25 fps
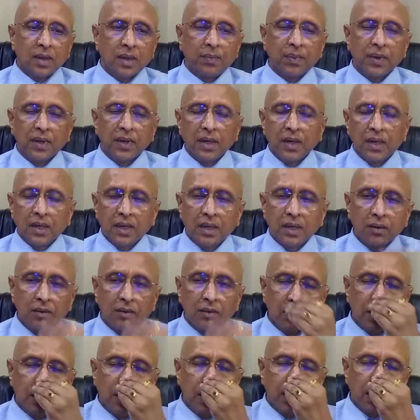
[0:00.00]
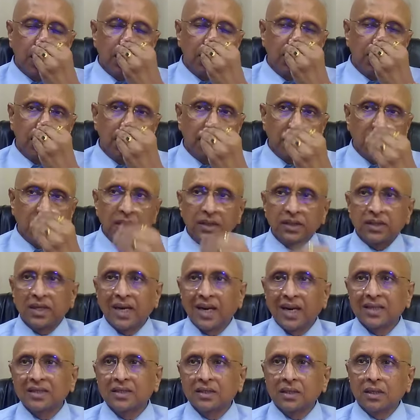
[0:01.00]
Definitely. Digitalis
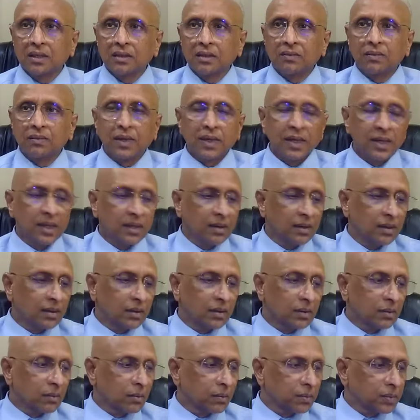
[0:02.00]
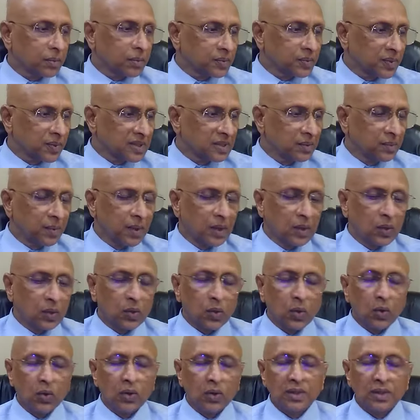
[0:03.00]
has a very specific
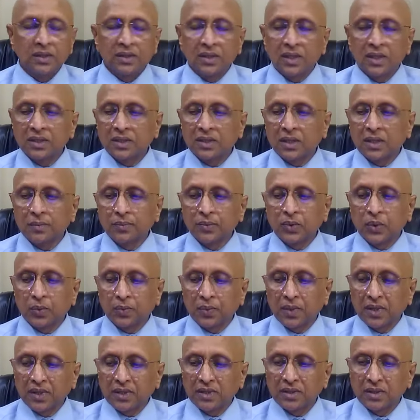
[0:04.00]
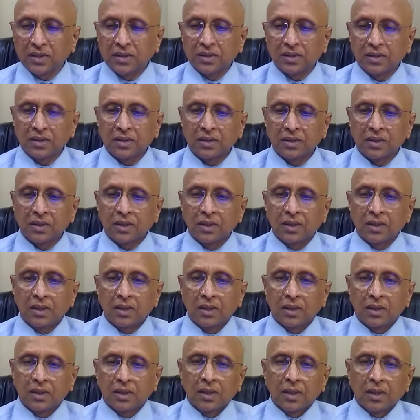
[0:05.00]
role in such types of cases.
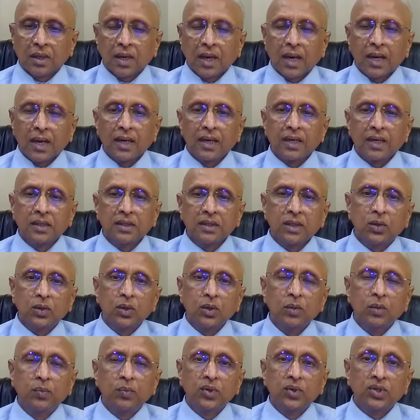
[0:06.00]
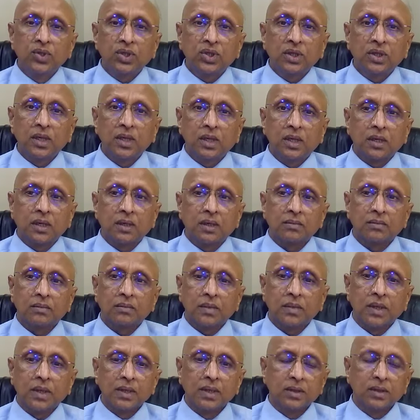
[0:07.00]
And it is a good booster.
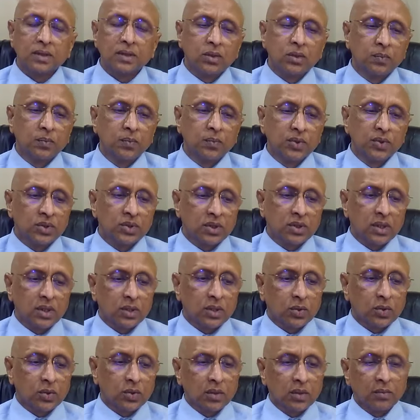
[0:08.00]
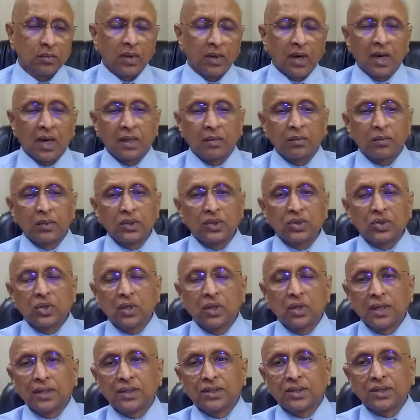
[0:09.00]
It is a good booster to the heart
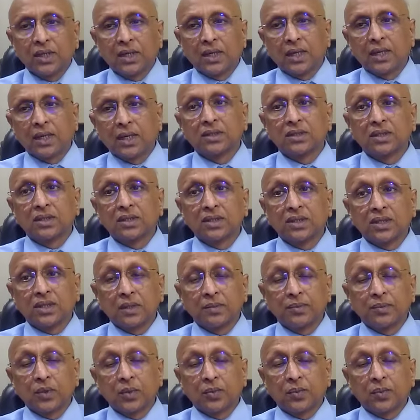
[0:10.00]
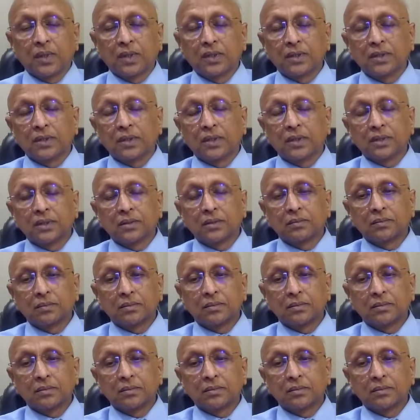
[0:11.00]
musculature in such types of cases.